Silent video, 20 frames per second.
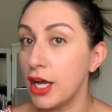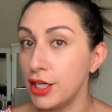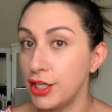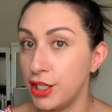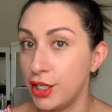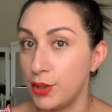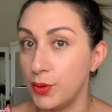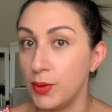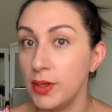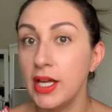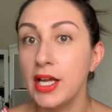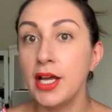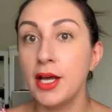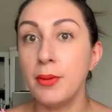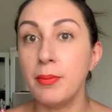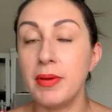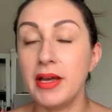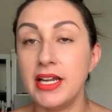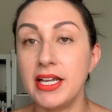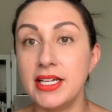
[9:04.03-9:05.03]
new,
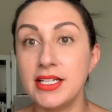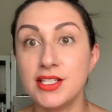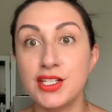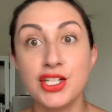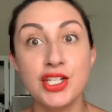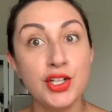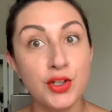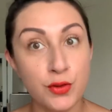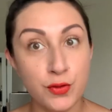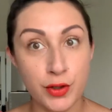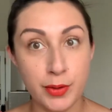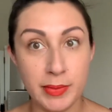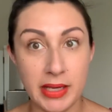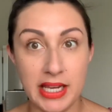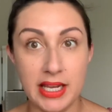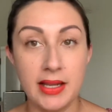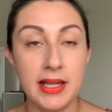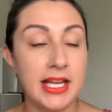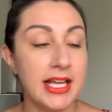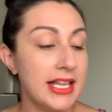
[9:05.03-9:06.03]
but is new for me.
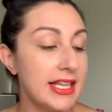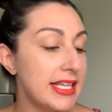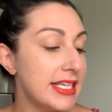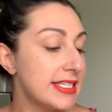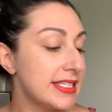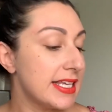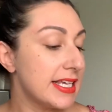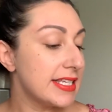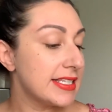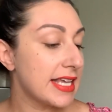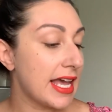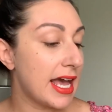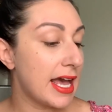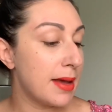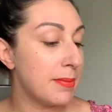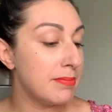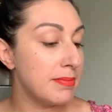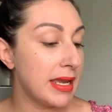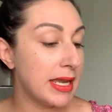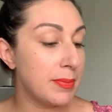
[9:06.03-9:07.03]
This is
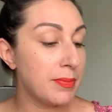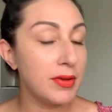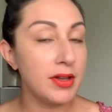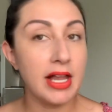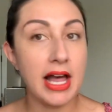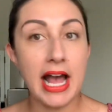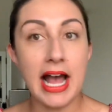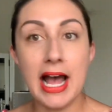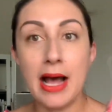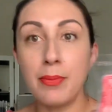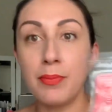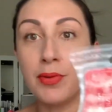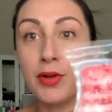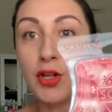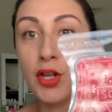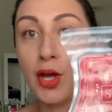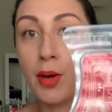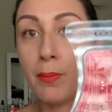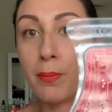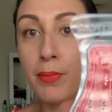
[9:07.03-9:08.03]
maple
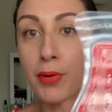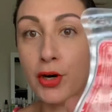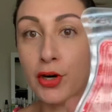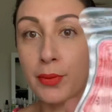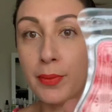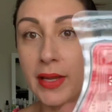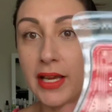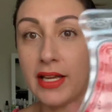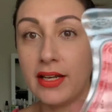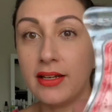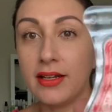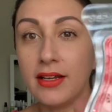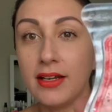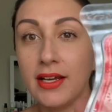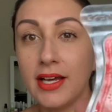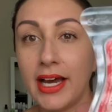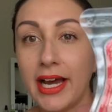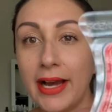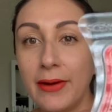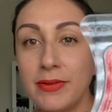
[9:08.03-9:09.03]
apple bourbon.
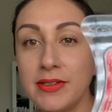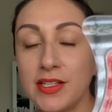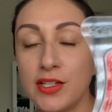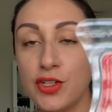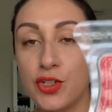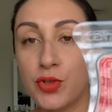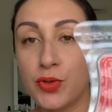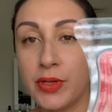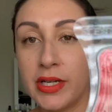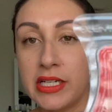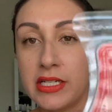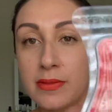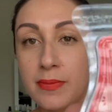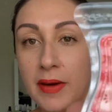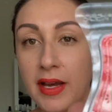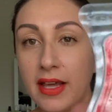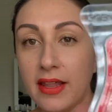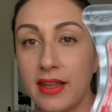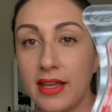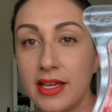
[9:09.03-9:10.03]
I was intrigued
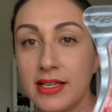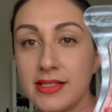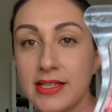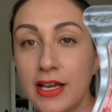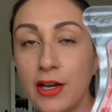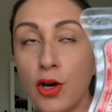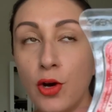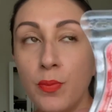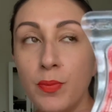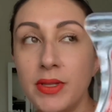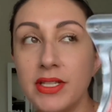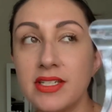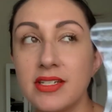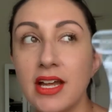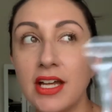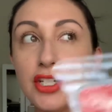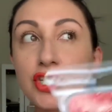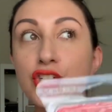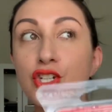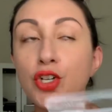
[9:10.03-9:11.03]
by this. I hope it's
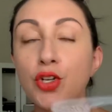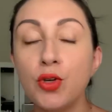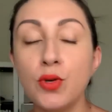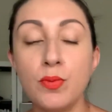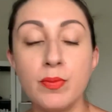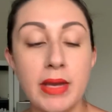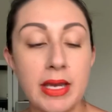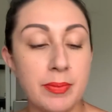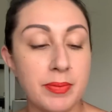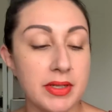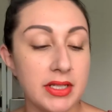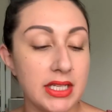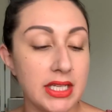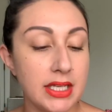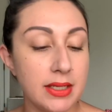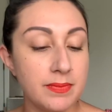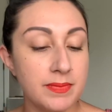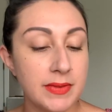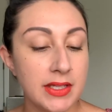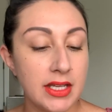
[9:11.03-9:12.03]
not too mapley,
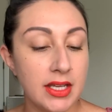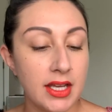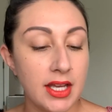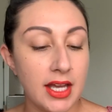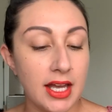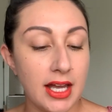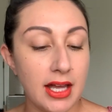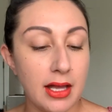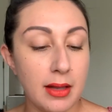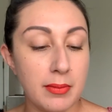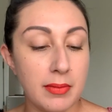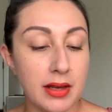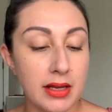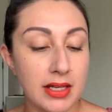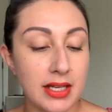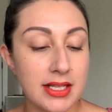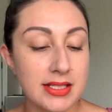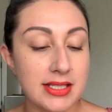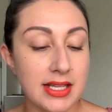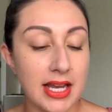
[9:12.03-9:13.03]

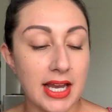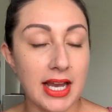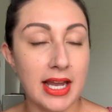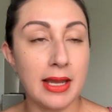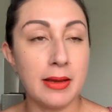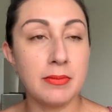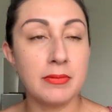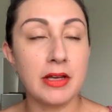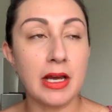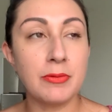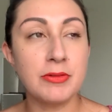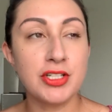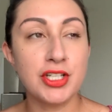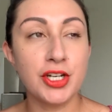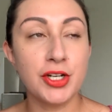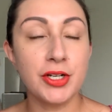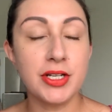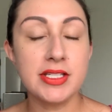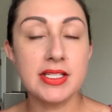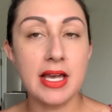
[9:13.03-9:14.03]
because I was
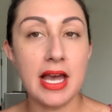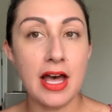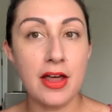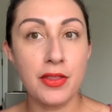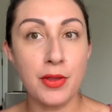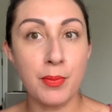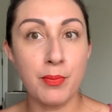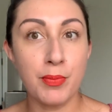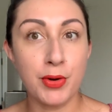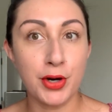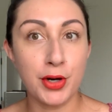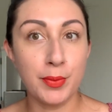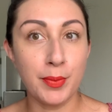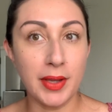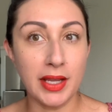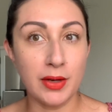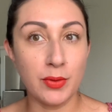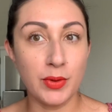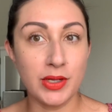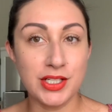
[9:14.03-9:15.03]
curious how the
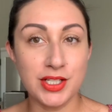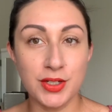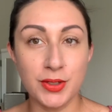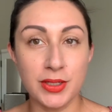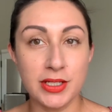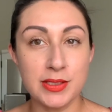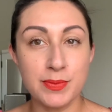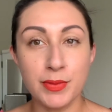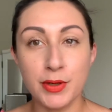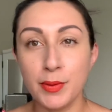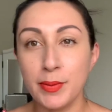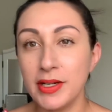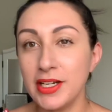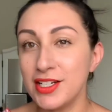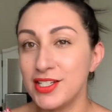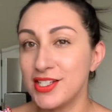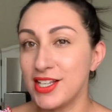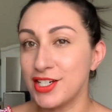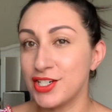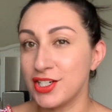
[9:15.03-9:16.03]
bourbon would do, because bourbon is
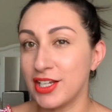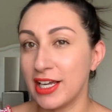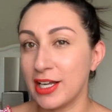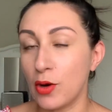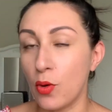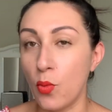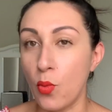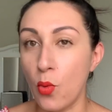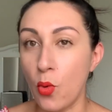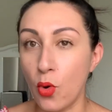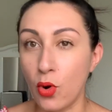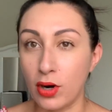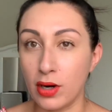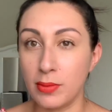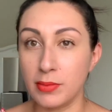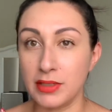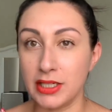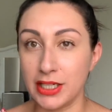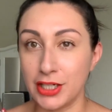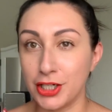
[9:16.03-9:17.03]
such like a warm
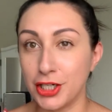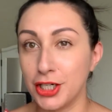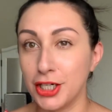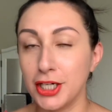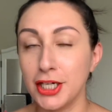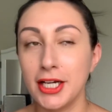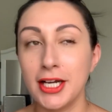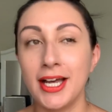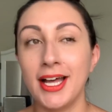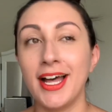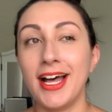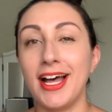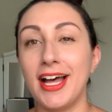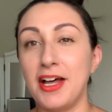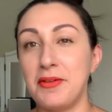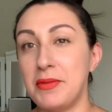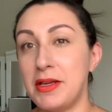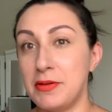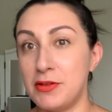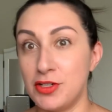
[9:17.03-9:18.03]
liquor.
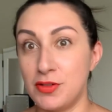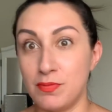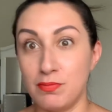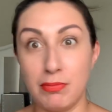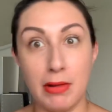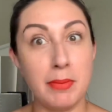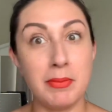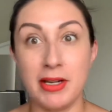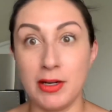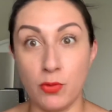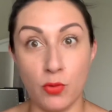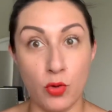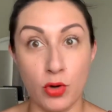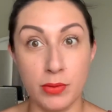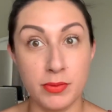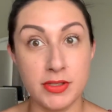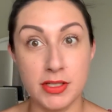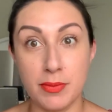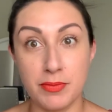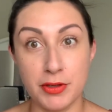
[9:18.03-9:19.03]
It
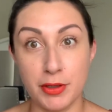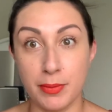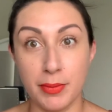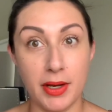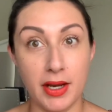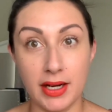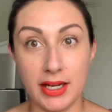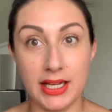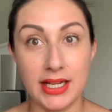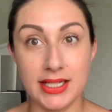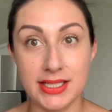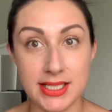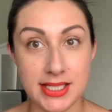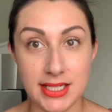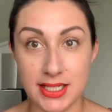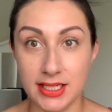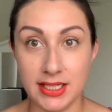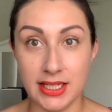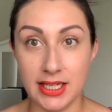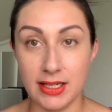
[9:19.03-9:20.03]
warms up your body
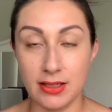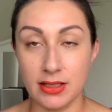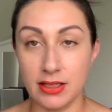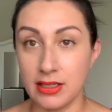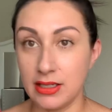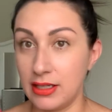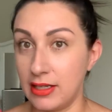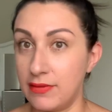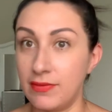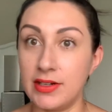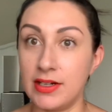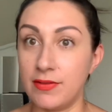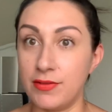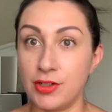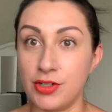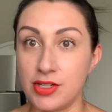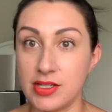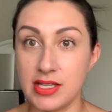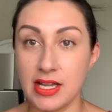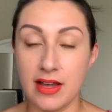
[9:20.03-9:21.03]
instantly, even if you
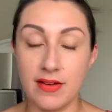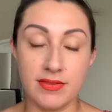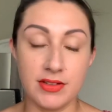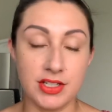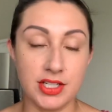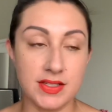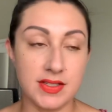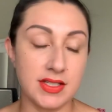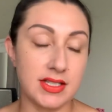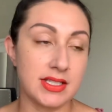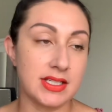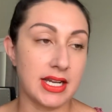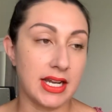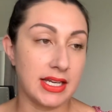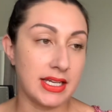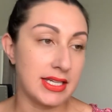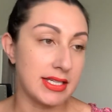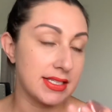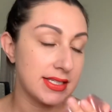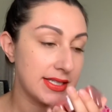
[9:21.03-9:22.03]
just have just the
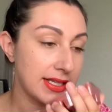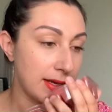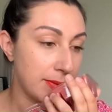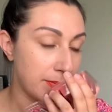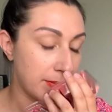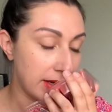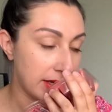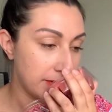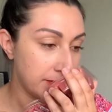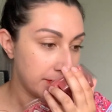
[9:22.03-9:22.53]
tiniest sip, but